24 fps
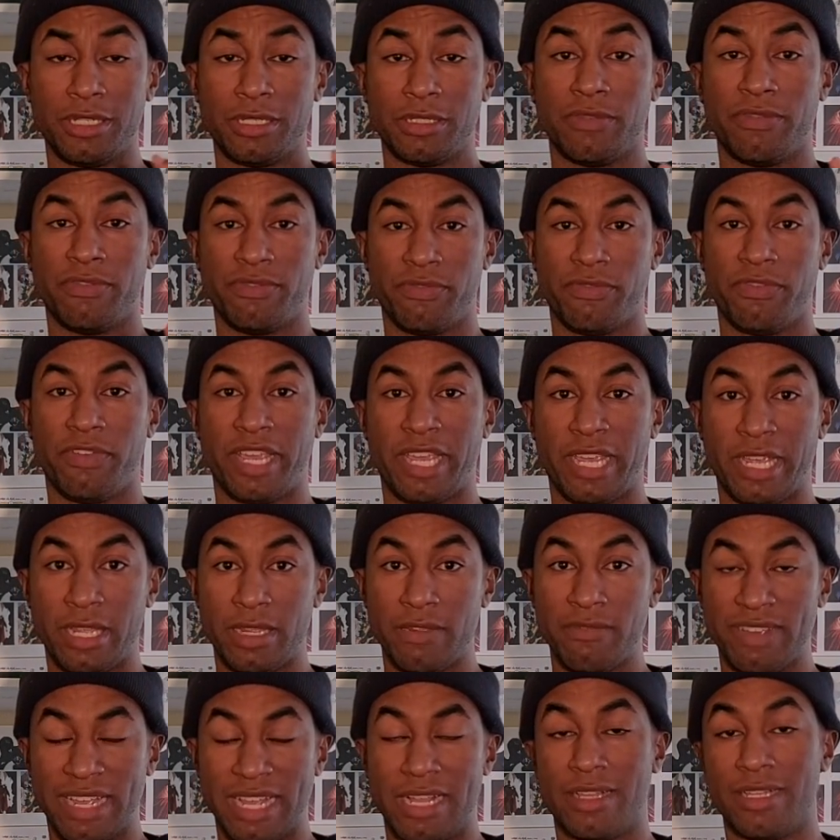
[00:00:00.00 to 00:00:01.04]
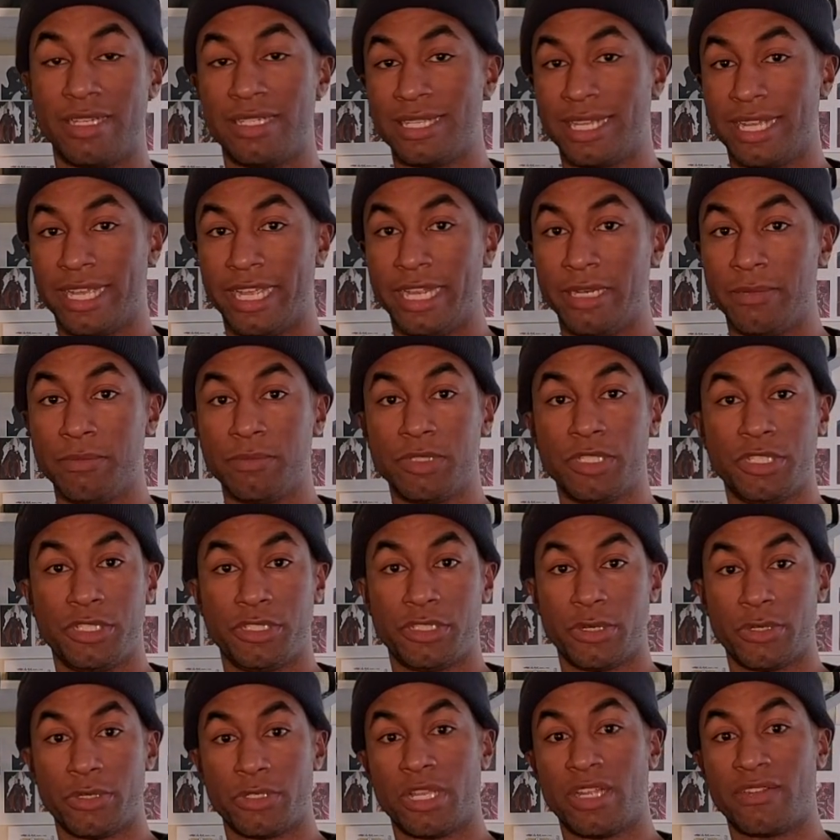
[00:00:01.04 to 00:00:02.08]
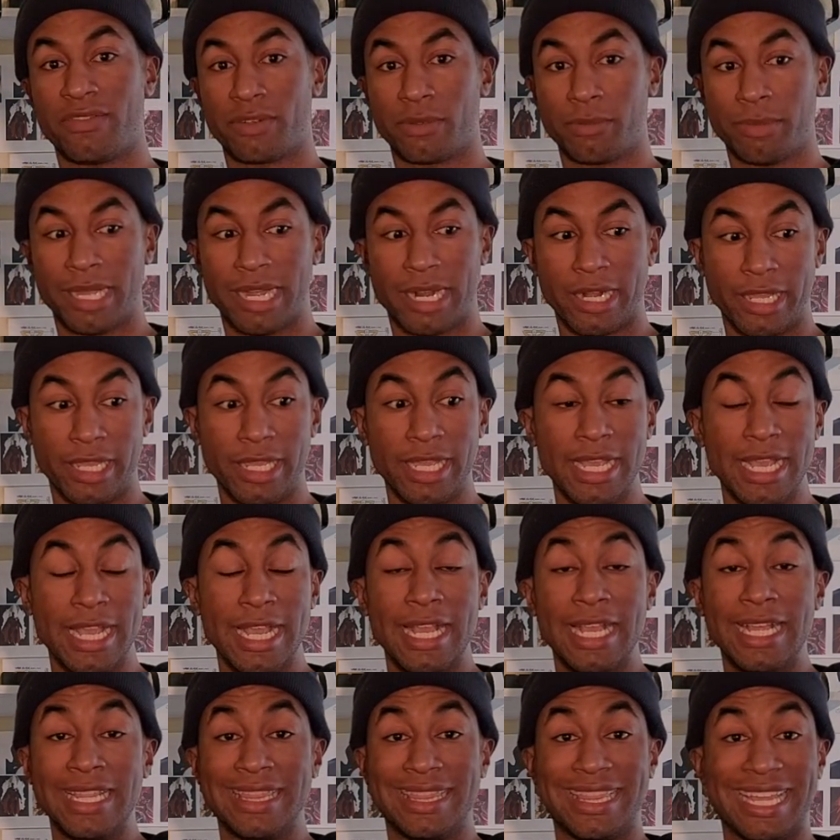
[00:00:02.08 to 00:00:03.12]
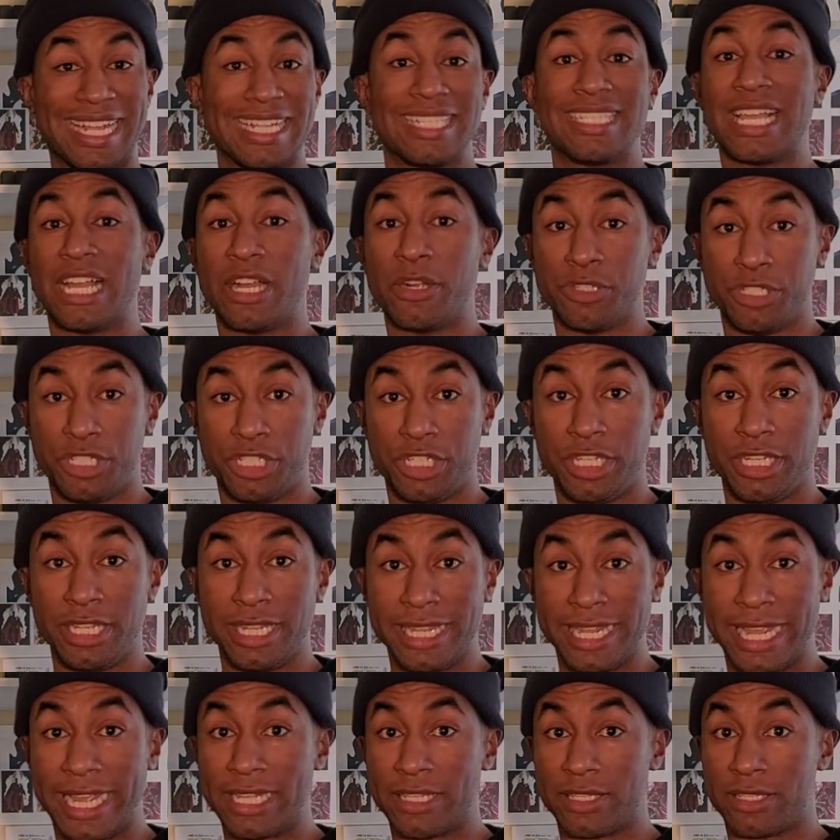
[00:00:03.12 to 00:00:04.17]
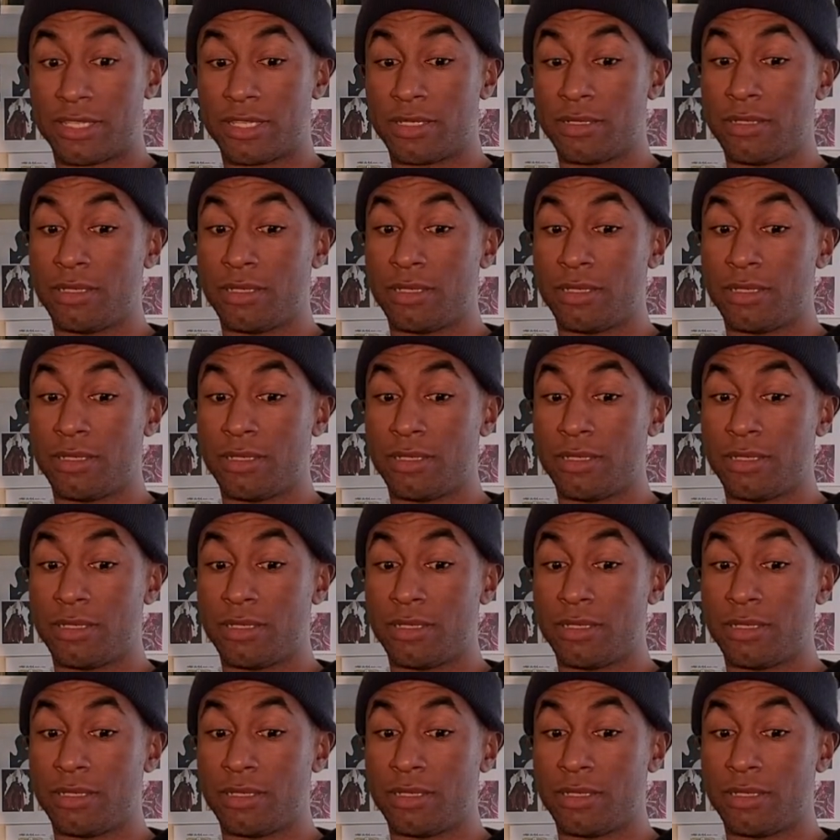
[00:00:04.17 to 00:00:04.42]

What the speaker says: Faye Valentine, she shows off her body. That's how she gets